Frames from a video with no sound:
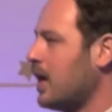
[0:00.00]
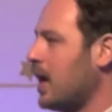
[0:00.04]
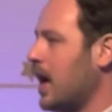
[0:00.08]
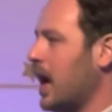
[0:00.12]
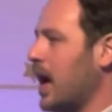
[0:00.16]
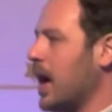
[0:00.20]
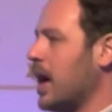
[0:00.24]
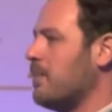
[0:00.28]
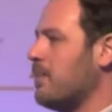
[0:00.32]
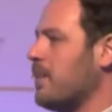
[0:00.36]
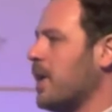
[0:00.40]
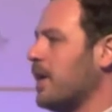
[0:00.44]

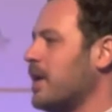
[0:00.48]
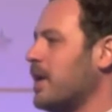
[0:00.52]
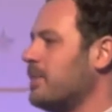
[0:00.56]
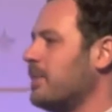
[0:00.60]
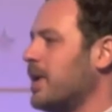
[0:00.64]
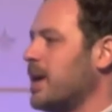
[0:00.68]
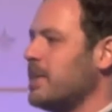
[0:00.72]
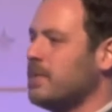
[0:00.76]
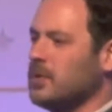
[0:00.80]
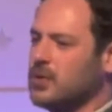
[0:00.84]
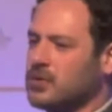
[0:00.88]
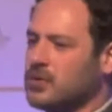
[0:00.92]
And then
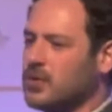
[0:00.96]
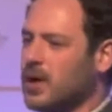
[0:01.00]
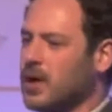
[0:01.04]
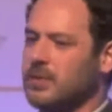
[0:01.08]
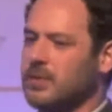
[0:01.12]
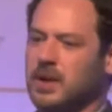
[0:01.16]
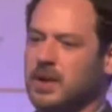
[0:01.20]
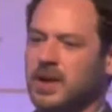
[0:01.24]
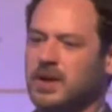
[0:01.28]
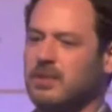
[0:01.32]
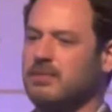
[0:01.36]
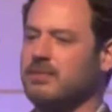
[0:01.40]
people trying
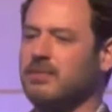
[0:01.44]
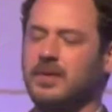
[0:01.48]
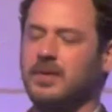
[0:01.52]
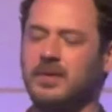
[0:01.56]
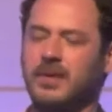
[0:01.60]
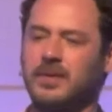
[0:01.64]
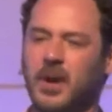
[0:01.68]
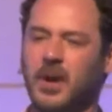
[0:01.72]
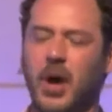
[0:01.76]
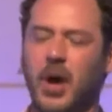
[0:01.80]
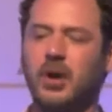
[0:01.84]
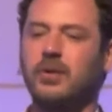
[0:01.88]
to be
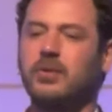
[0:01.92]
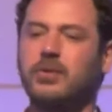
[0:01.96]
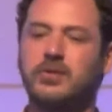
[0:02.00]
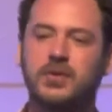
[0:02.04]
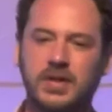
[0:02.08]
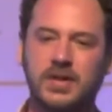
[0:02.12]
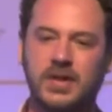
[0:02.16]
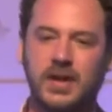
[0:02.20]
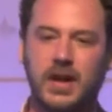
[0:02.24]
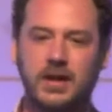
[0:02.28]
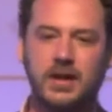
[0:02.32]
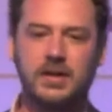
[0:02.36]

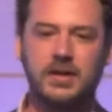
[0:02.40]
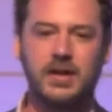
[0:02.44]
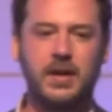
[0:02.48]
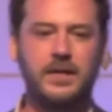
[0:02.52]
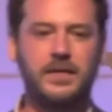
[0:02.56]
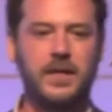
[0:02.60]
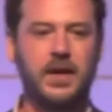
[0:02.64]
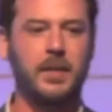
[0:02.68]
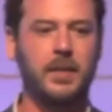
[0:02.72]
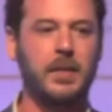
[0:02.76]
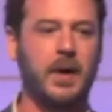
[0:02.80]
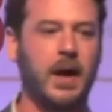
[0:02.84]

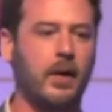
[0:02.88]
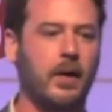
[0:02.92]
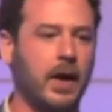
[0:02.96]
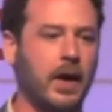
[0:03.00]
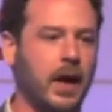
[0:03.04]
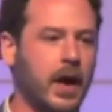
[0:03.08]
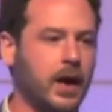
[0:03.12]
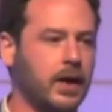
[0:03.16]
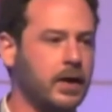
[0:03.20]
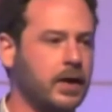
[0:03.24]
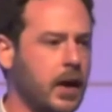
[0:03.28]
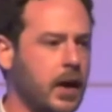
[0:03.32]
ultra-scientific about
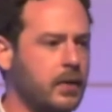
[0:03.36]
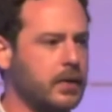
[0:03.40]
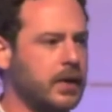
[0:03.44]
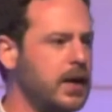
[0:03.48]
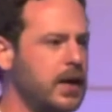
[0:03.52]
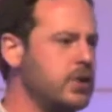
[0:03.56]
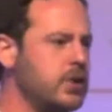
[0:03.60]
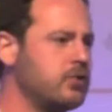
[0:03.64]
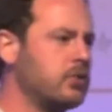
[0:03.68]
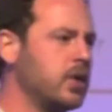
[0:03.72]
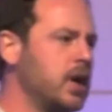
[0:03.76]
it, key